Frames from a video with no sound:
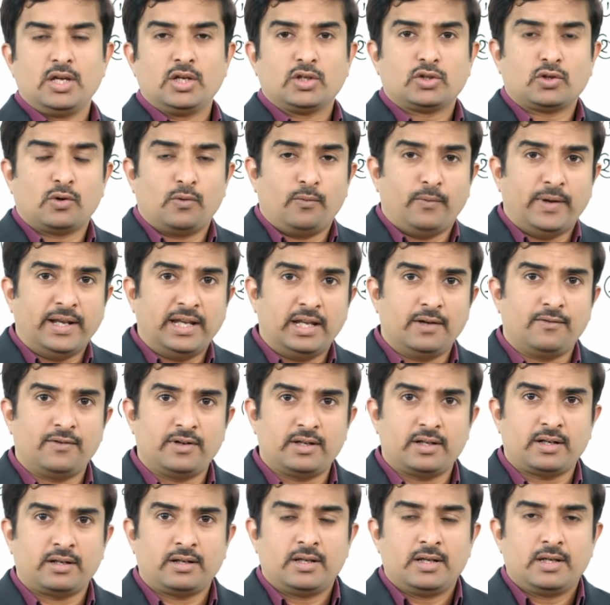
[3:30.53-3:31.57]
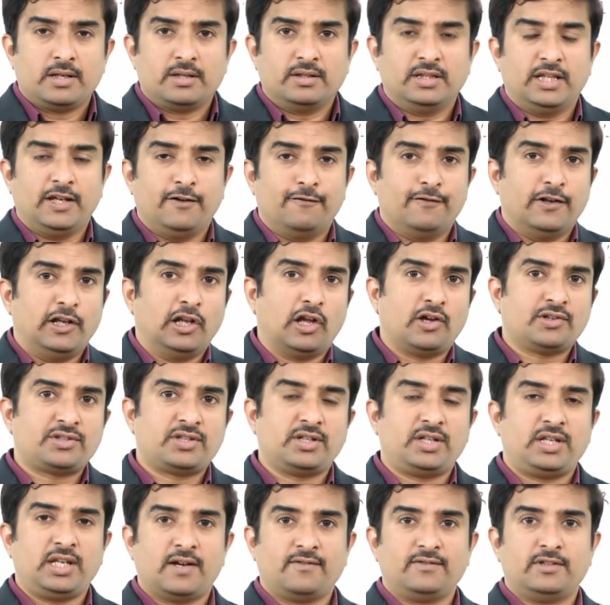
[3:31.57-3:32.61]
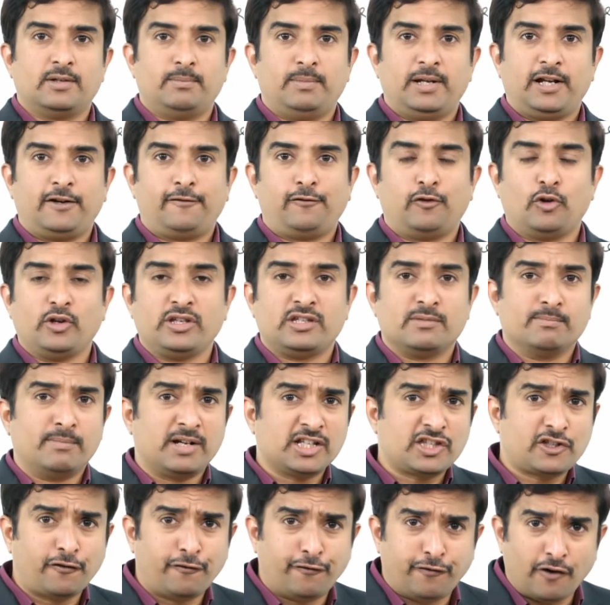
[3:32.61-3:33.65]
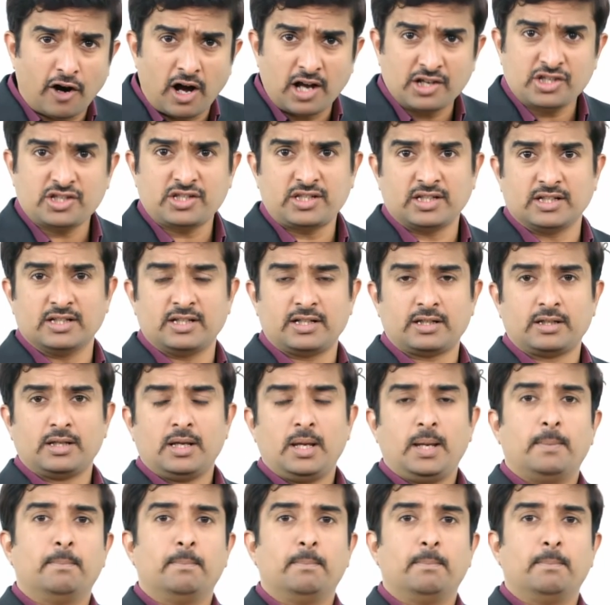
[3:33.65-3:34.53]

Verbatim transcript: So, whenever the velocity of the blood flow is much faster